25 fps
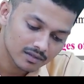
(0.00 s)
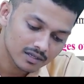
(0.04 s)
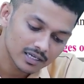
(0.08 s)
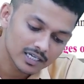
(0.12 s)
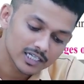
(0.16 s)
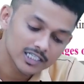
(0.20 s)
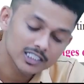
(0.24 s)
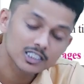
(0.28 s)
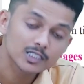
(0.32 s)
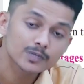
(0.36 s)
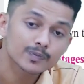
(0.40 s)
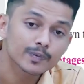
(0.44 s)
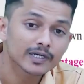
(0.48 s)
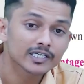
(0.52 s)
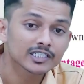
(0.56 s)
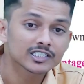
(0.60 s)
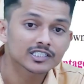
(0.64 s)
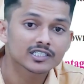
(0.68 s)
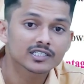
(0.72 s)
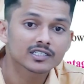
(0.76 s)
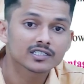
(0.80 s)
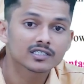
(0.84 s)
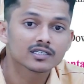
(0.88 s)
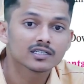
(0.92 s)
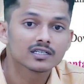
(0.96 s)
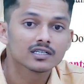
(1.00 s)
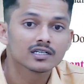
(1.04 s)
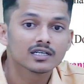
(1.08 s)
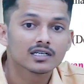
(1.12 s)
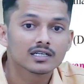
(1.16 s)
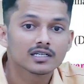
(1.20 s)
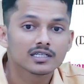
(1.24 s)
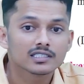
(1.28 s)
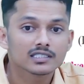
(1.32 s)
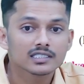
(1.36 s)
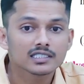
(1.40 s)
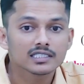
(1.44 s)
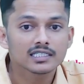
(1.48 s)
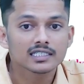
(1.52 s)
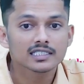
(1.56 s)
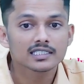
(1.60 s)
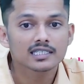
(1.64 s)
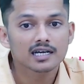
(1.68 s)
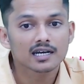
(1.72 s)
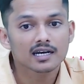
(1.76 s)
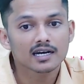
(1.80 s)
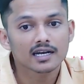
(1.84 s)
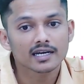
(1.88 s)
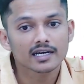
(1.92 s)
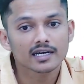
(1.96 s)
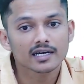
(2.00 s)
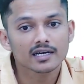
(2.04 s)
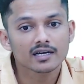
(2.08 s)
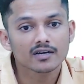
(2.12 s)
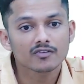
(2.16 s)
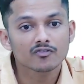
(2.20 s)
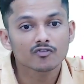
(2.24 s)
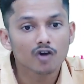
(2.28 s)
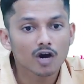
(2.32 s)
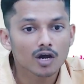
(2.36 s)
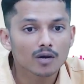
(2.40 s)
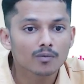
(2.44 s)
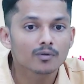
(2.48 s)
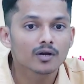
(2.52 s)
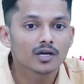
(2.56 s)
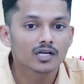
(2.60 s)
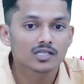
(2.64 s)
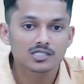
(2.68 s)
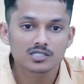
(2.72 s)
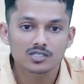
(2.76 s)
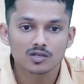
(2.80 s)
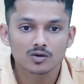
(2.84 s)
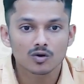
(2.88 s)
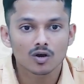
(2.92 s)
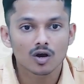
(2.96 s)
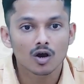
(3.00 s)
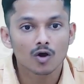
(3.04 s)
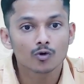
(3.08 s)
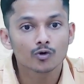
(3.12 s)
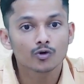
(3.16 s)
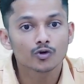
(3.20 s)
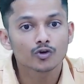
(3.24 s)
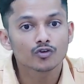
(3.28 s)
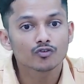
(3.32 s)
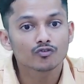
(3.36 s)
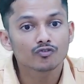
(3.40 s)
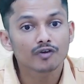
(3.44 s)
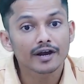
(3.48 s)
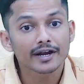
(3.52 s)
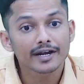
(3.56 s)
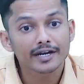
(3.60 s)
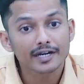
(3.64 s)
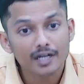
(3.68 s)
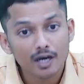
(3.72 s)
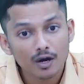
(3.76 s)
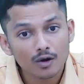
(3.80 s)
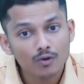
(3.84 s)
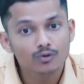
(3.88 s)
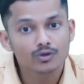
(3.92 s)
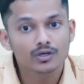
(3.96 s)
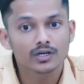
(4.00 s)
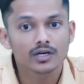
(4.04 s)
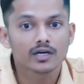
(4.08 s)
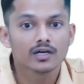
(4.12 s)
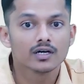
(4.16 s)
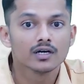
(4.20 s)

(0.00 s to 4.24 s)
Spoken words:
Inspection. See, these are like a formulas now. How do you find out?